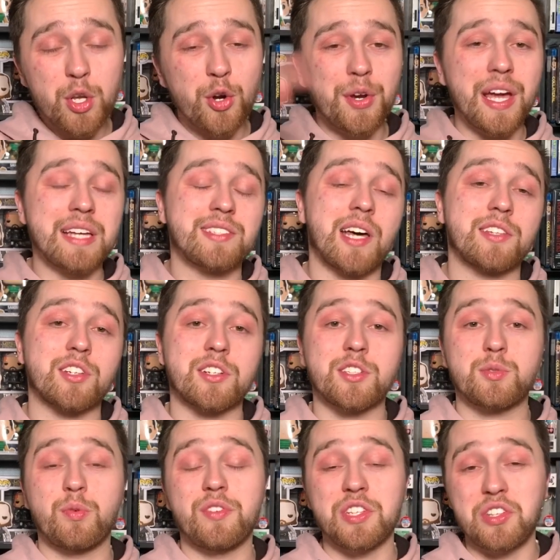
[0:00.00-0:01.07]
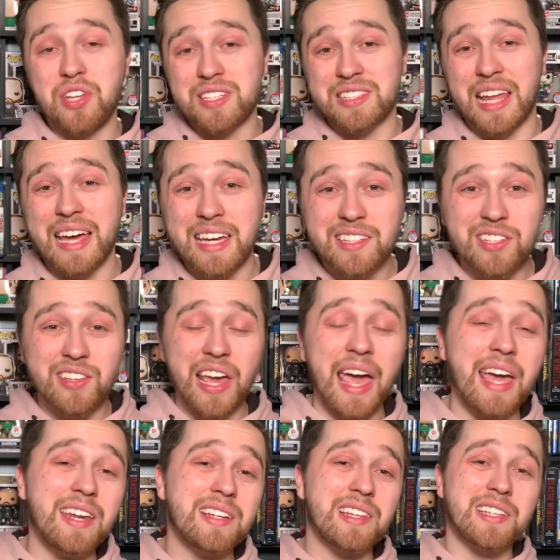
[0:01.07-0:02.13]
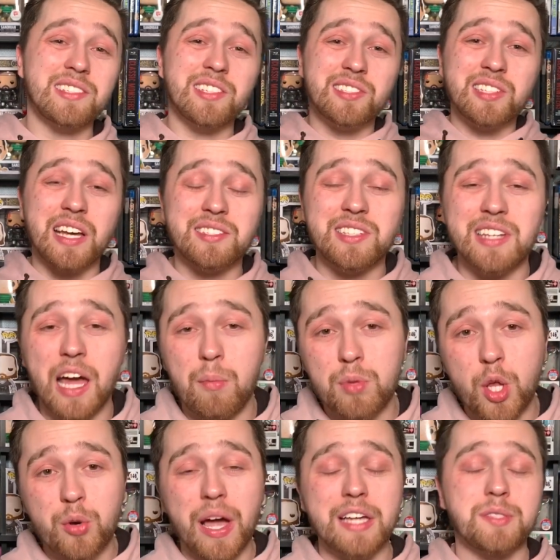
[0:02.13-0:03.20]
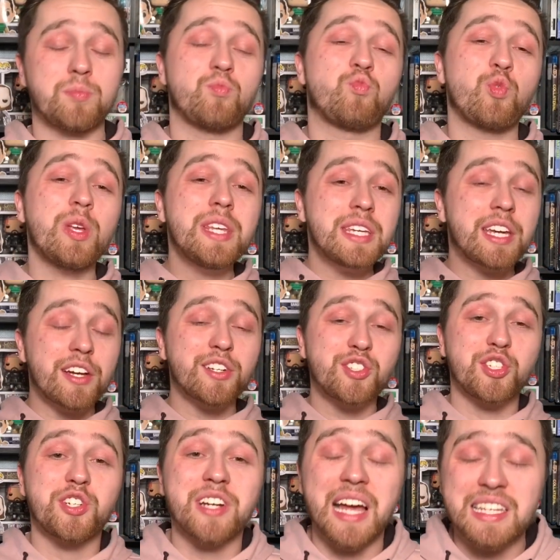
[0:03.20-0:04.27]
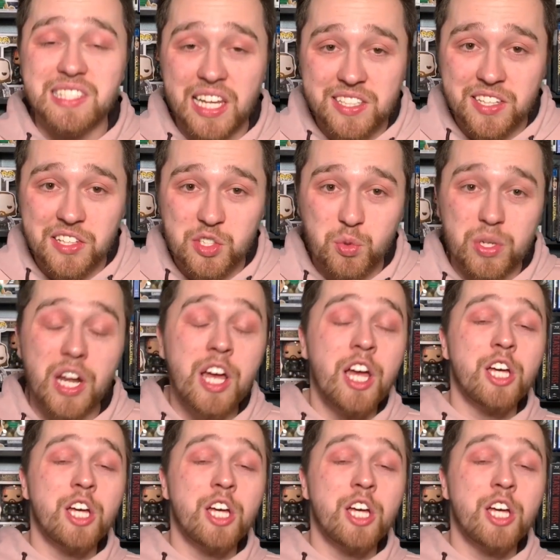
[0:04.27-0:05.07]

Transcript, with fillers: know your guys' thoughts on this movie. Did you guys like it? Did you hate it? Let's discuss it down below, guys. I'm really curious to hear your guys' thoughts on this one.